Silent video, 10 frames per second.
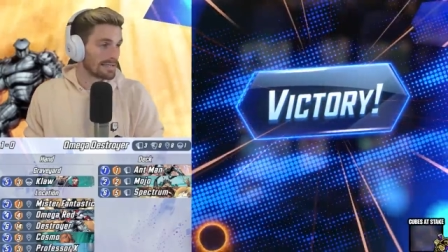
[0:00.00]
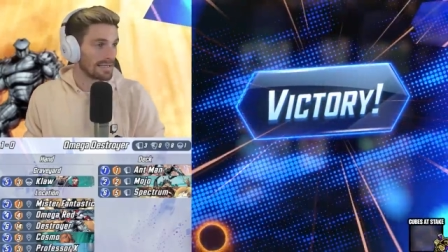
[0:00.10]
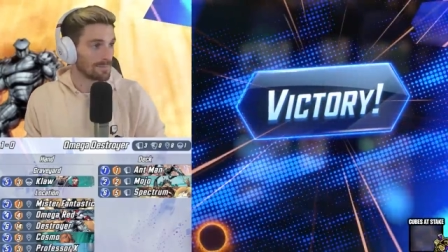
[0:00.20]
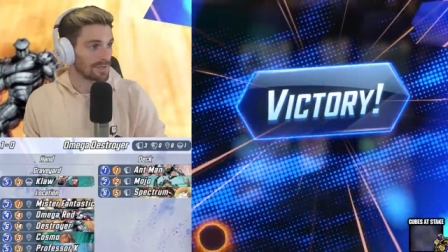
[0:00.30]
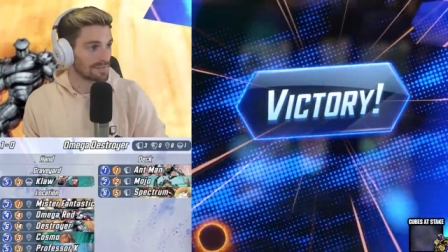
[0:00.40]

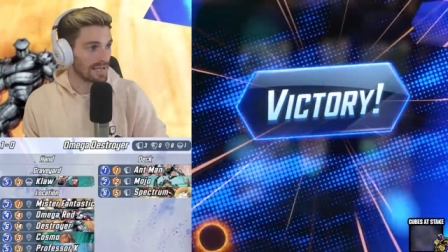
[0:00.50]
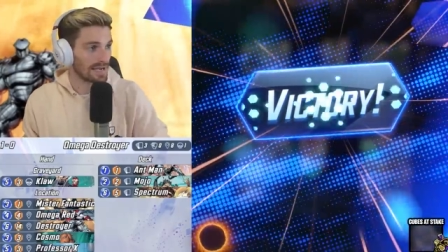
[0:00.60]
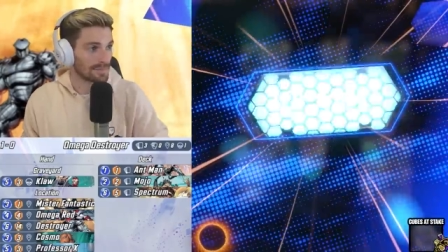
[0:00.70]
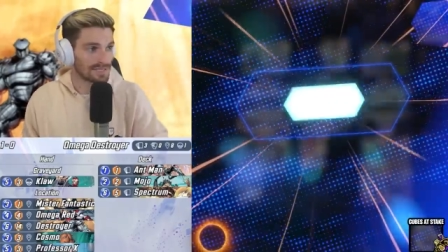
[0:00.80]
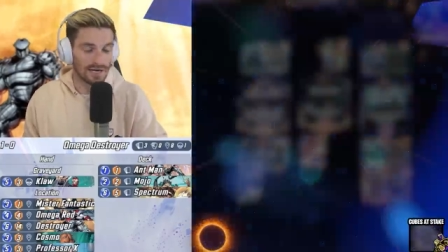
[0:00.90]
Keep your
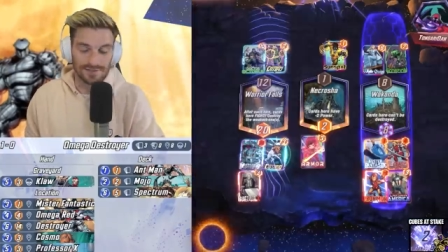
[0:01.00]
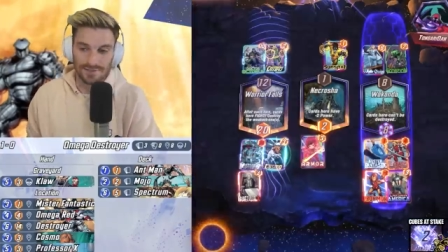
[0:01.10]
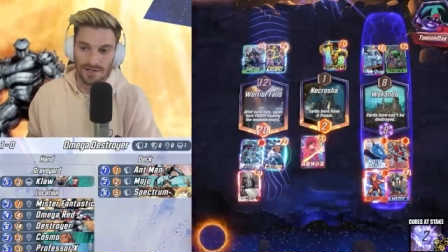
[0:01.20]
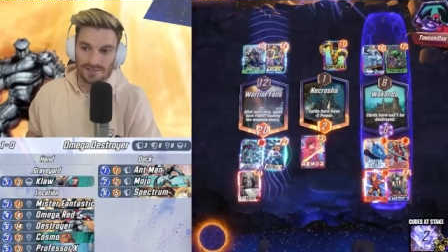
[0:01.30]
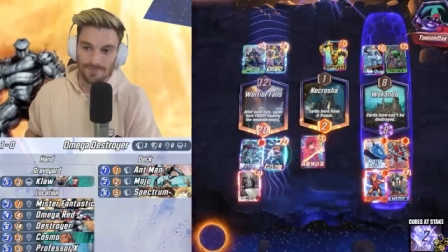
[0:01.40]
damn
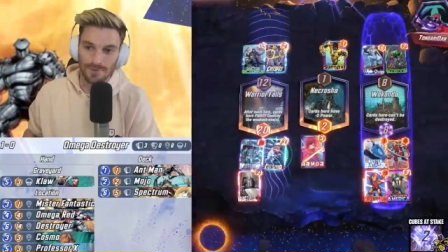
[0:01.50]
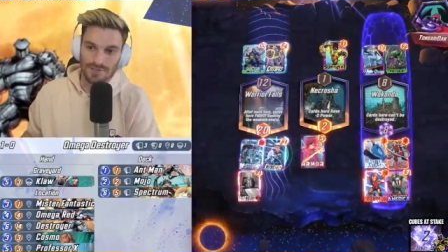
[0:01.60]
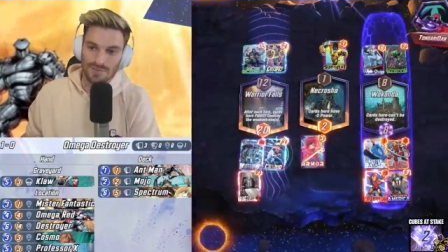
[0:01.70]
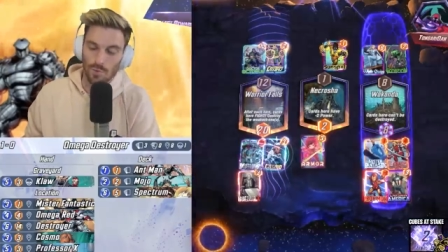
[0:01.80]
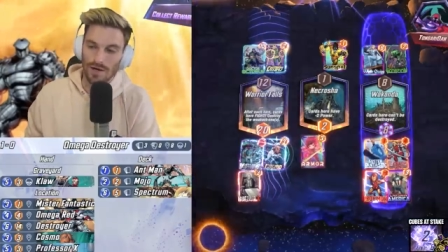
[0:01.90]
Dr. Octopus
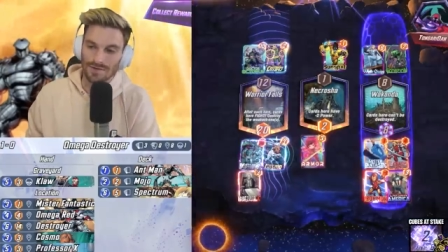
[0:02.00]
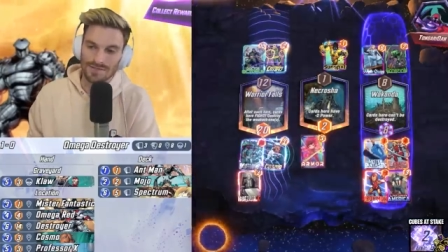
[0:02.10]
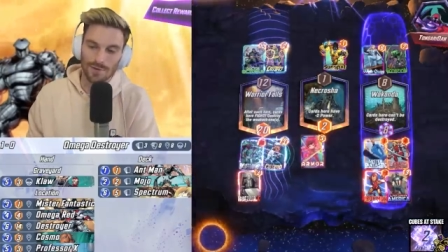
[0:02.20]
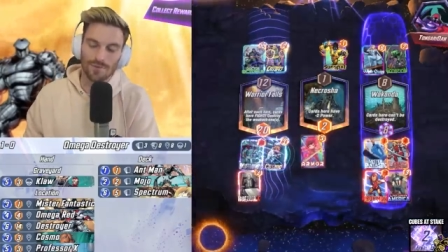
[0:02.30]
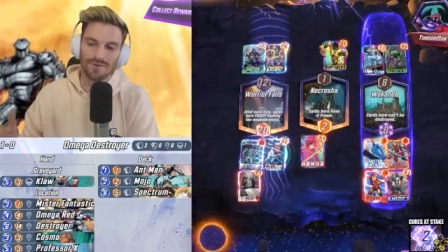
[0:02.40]
as well.
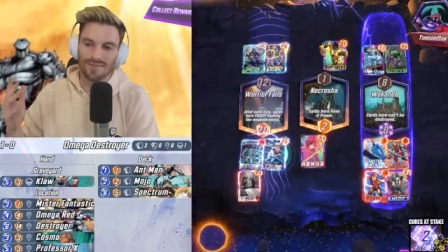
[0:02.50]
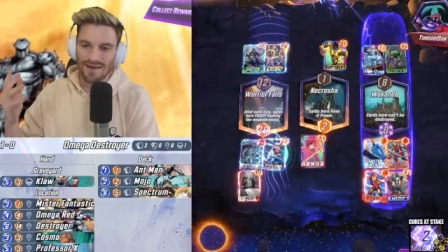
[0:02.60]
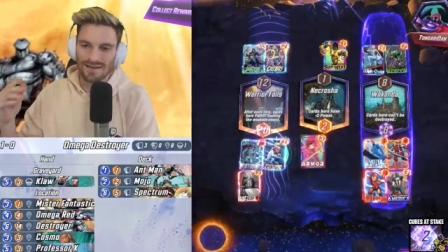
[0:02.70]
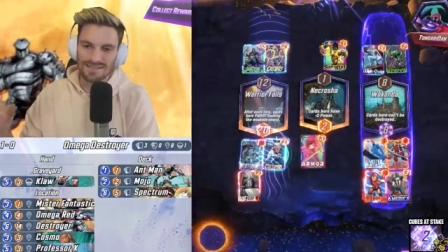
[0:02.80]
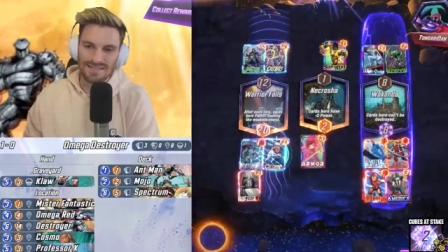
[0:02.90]
So
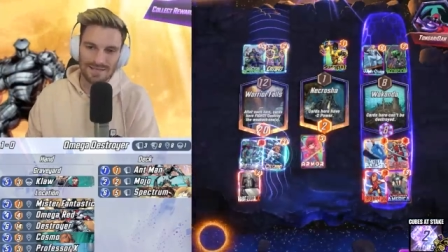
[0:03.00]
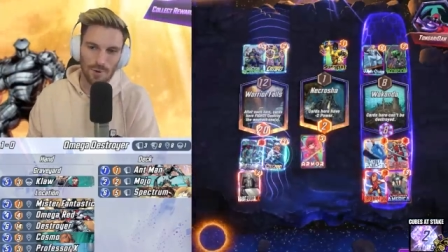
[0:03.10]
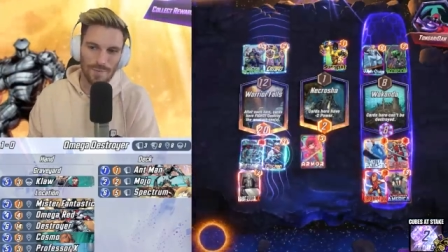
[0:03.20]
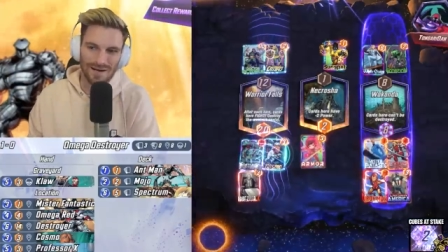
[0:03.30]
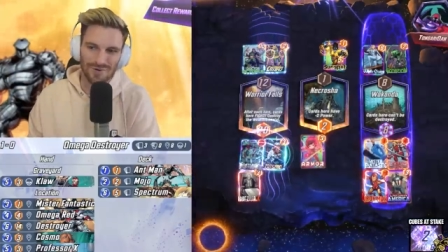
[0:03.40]
that is the
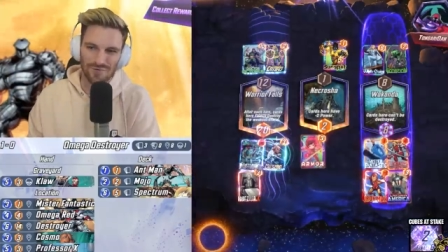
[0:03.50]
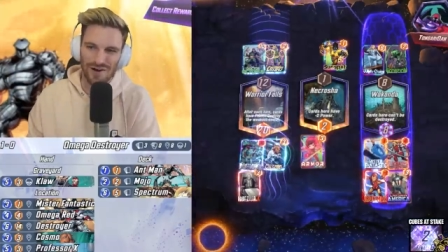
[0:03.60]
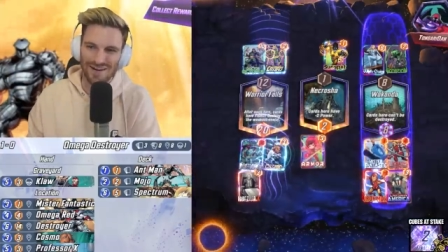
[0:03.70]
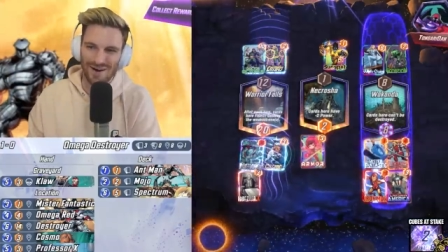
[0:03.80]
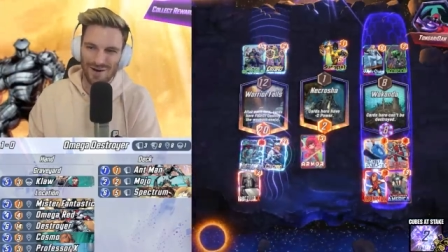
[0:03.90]
Omega
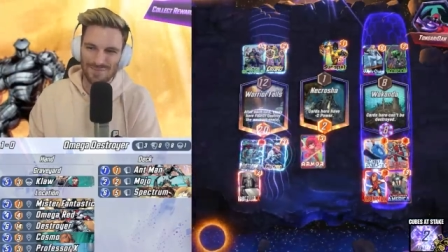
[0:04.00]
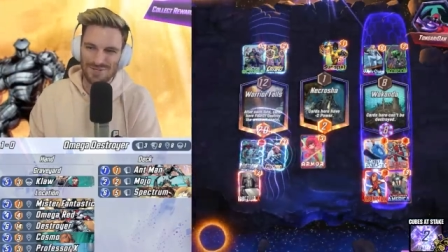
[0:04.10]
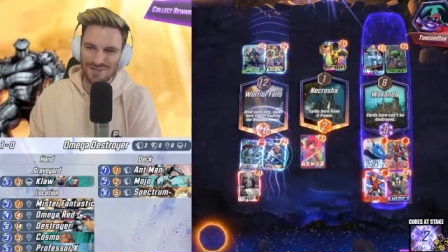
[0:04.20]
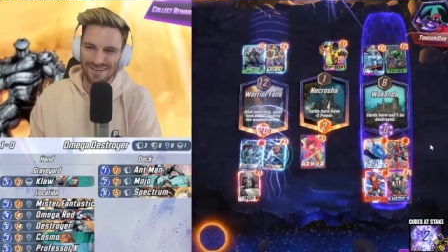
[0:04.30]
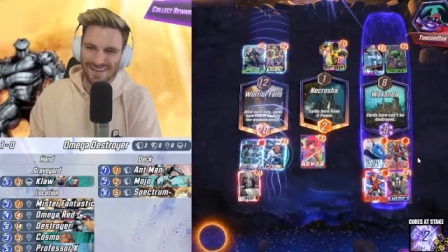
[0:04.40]
Red option.